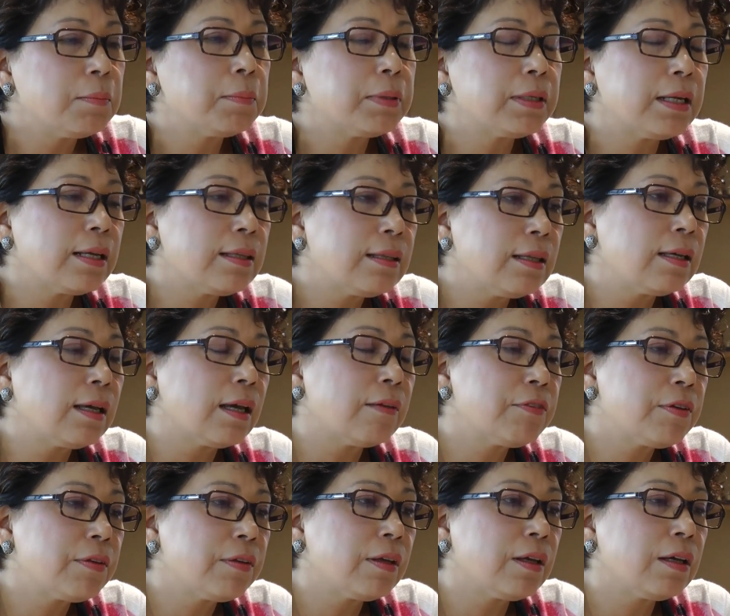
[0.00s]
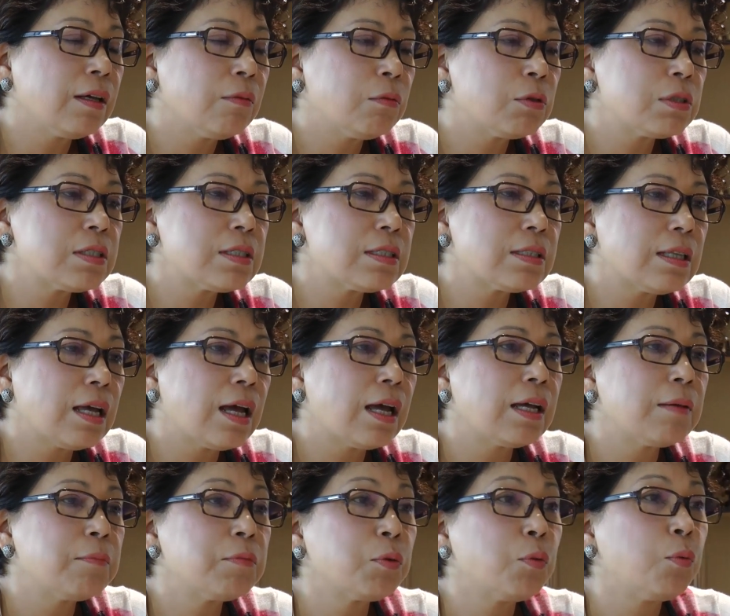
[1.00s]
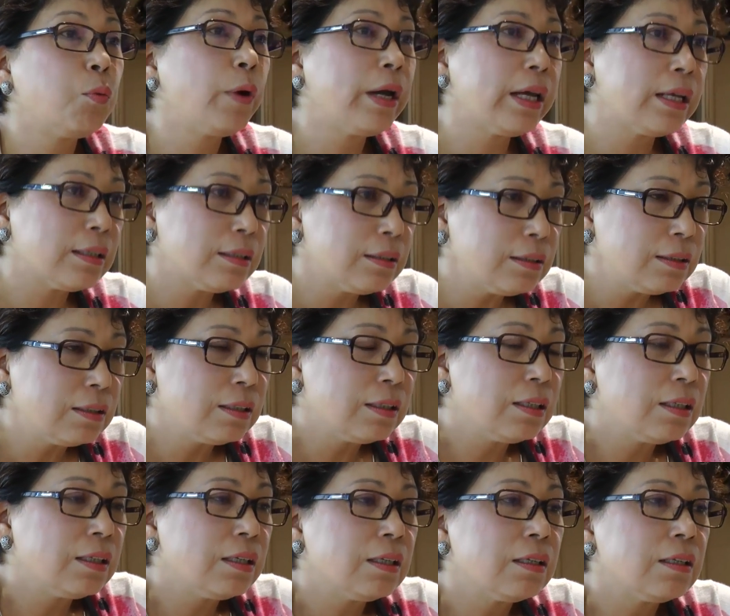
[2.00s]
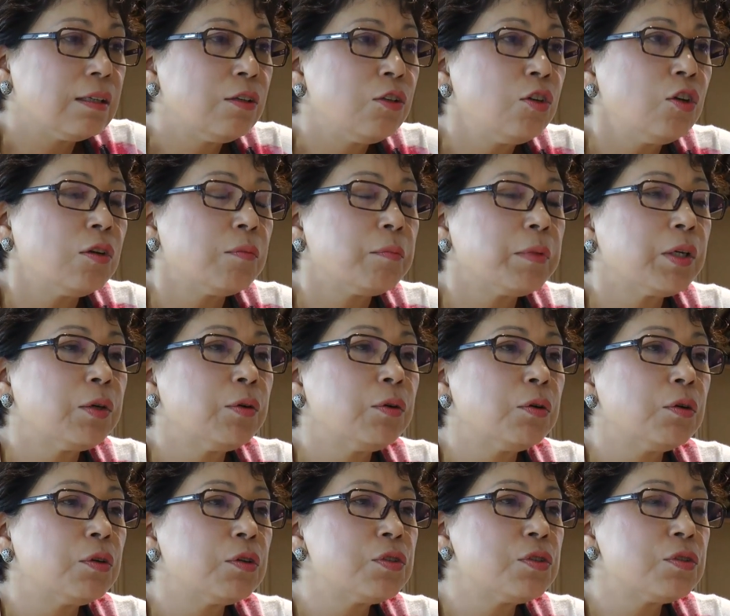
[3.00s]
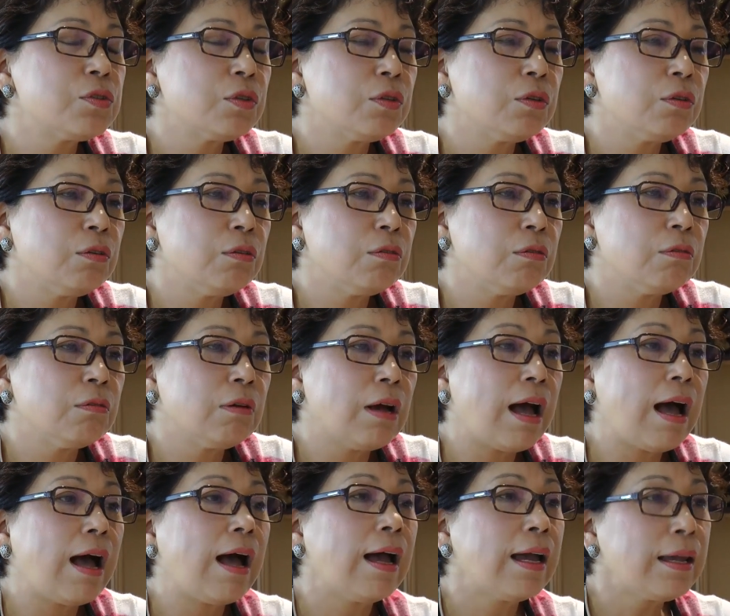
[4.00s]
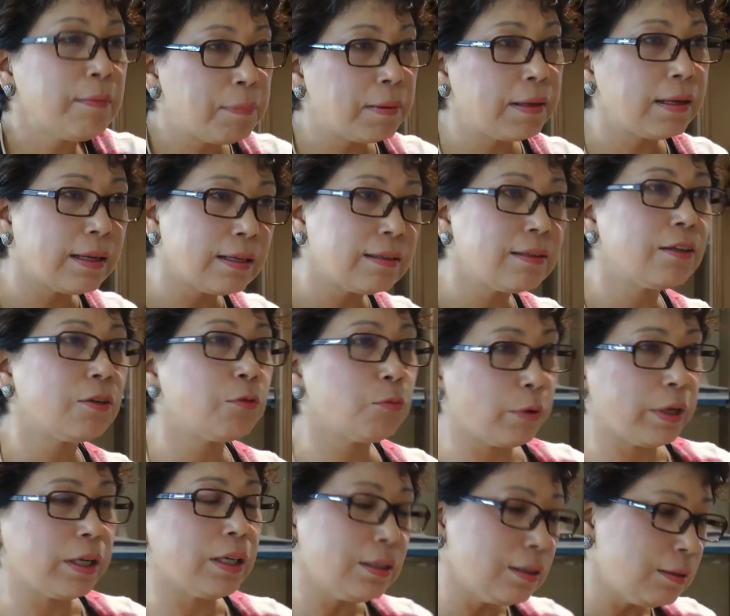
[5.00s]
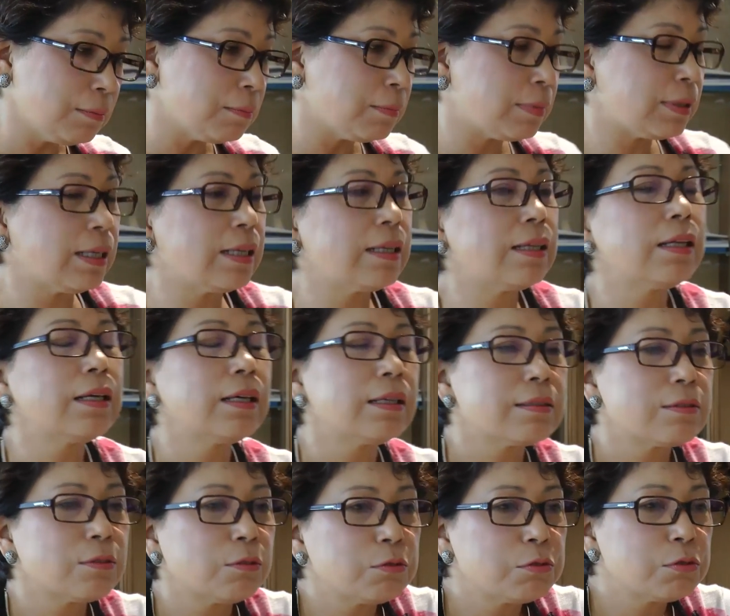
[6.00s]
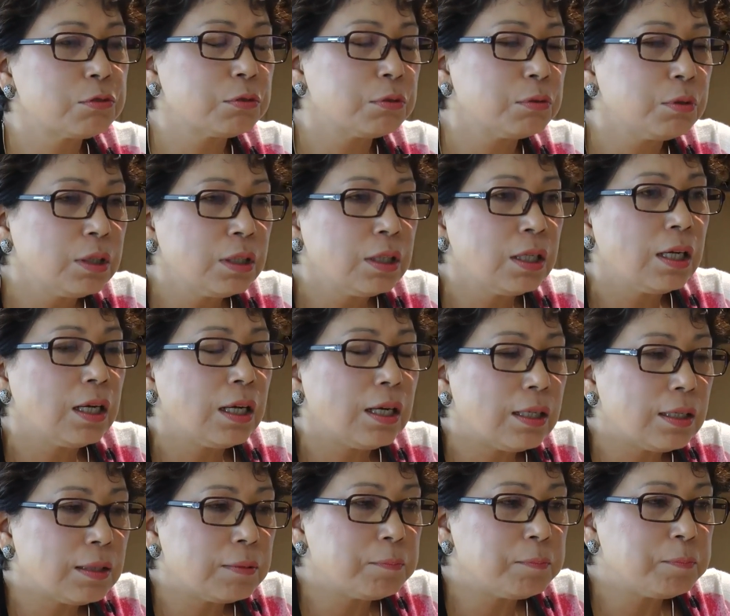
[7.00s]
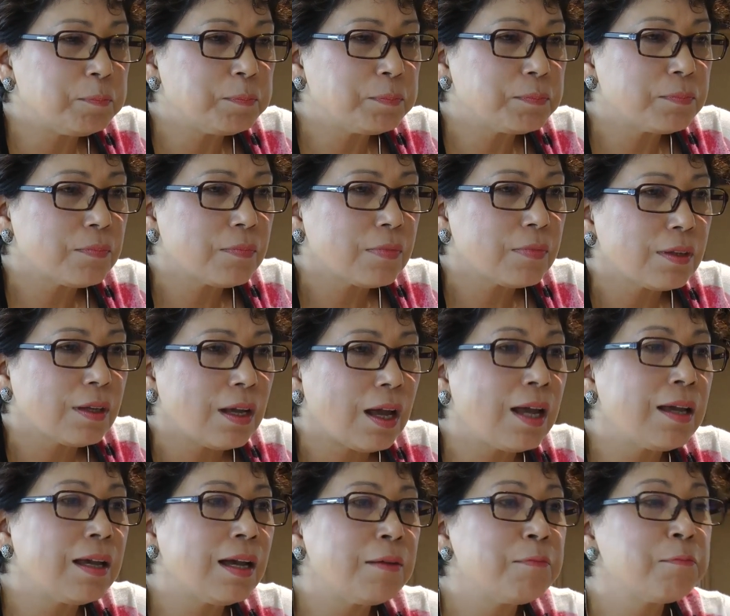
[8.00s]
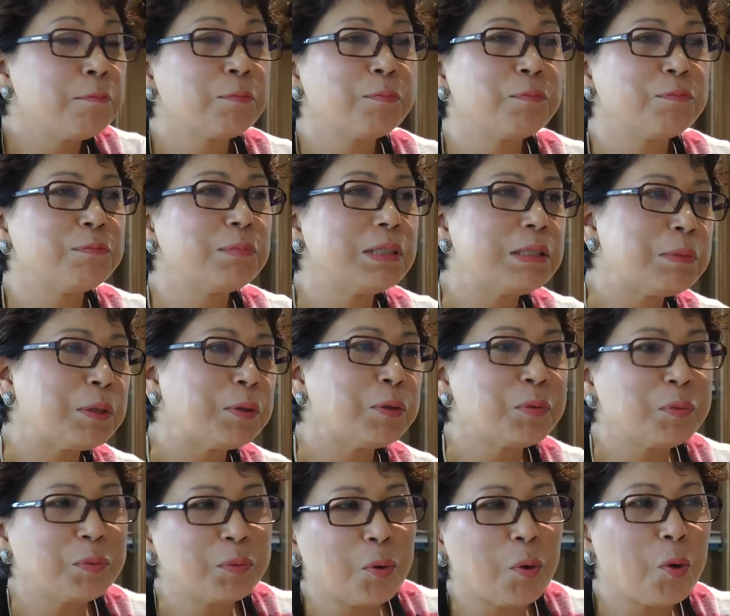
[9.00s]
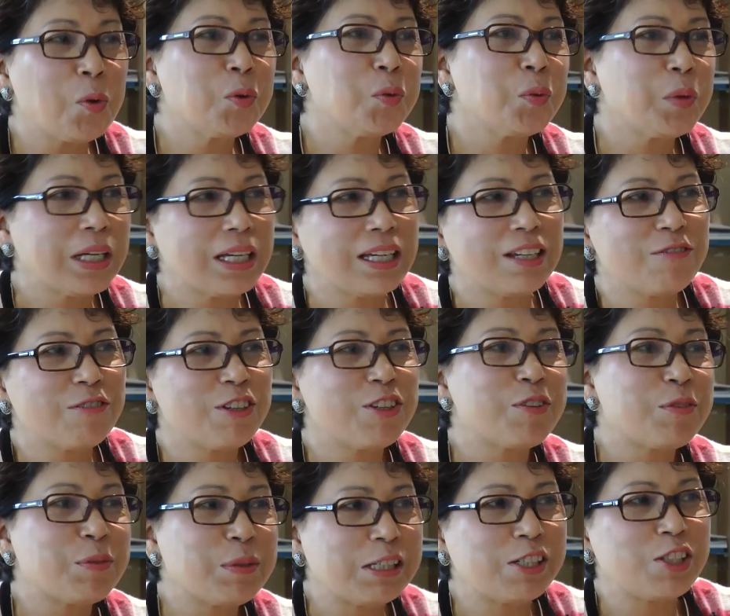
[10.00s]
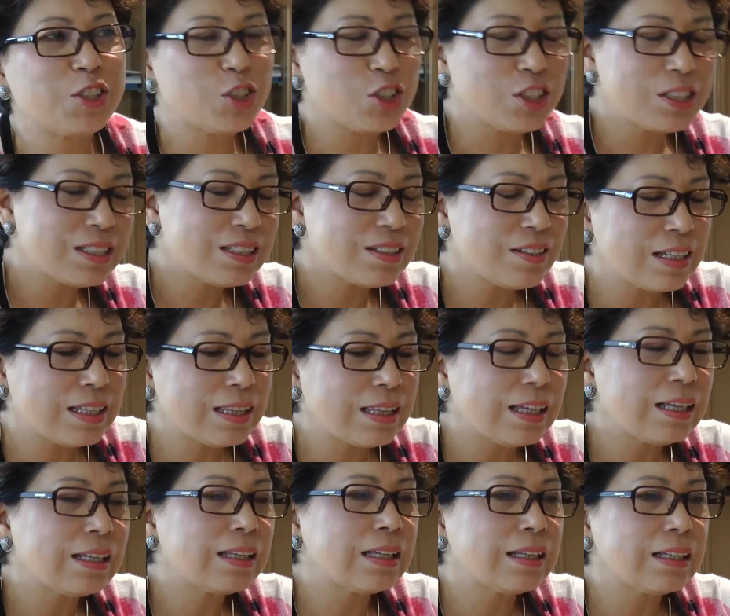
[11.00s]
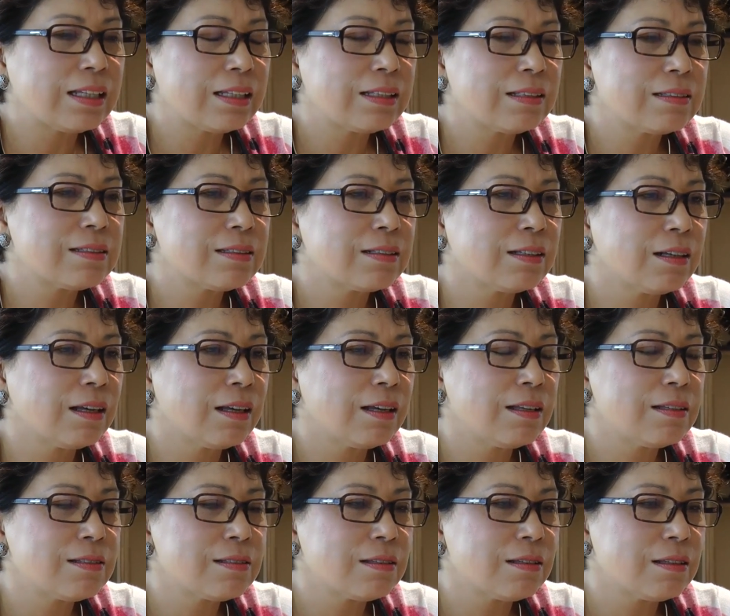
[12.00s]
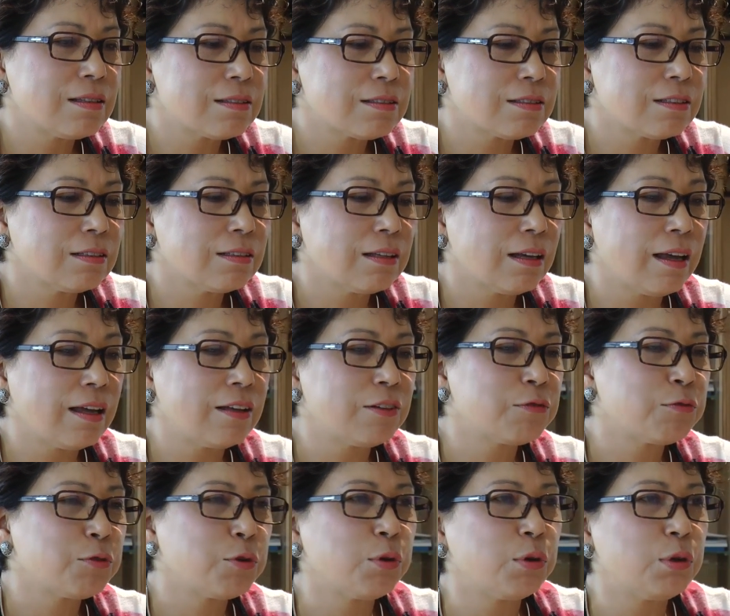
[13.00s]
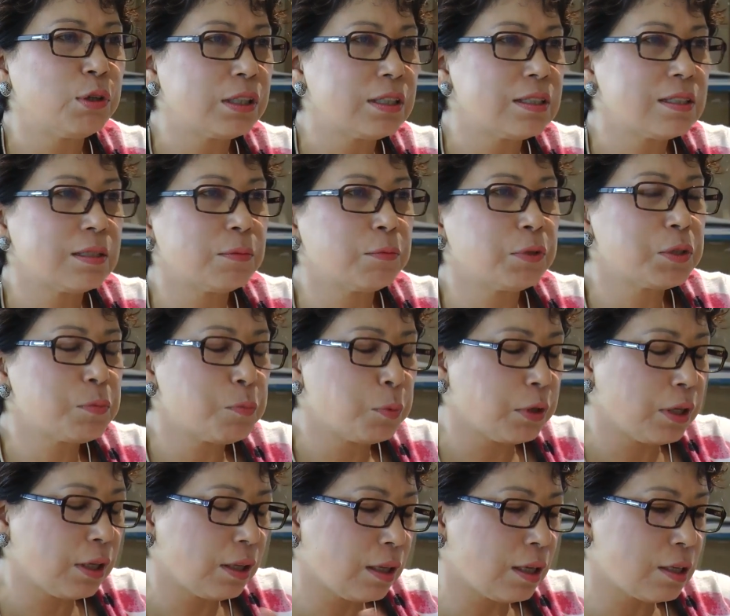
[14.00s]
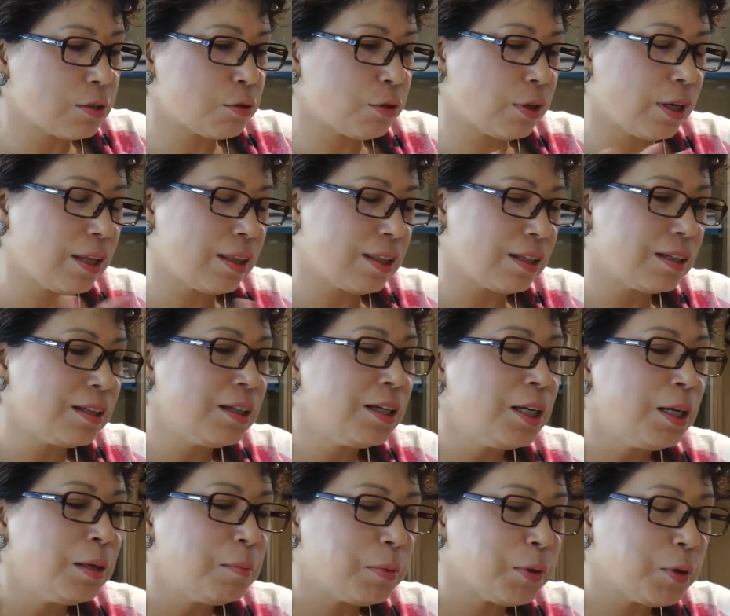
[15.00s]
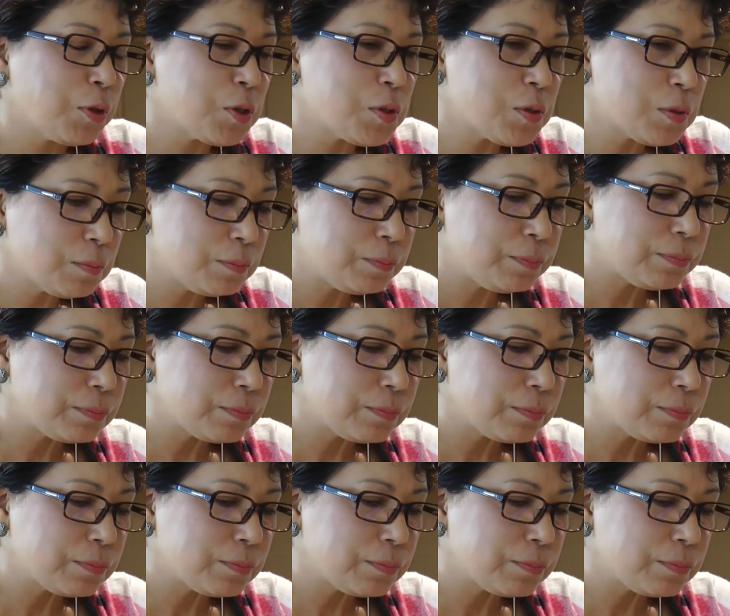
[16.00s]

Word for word: But I think everything was timed well, not because I planned it well, but I think it's also, um, I, I'm in my own old way, very religious. So I think that it's, it's, it's the hand of God in some ways putting things together because